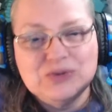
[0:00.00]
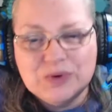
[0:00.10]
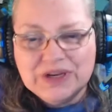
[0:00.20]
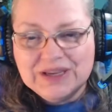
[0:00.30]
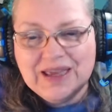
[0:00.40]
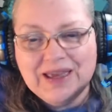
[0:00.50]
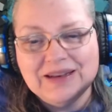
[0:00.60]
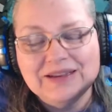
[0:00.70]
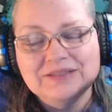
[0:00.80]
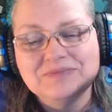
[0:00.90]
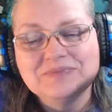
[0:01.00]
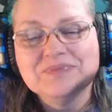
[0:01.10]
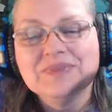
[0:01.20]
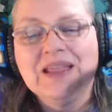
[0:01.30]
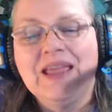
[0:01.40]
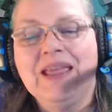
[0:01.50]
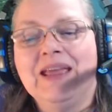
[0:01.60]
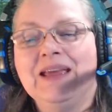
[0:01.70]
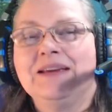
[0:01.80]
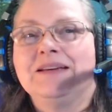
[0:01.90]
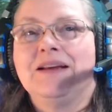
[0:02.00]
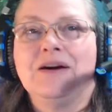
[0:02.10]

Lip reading: 20-gallon, and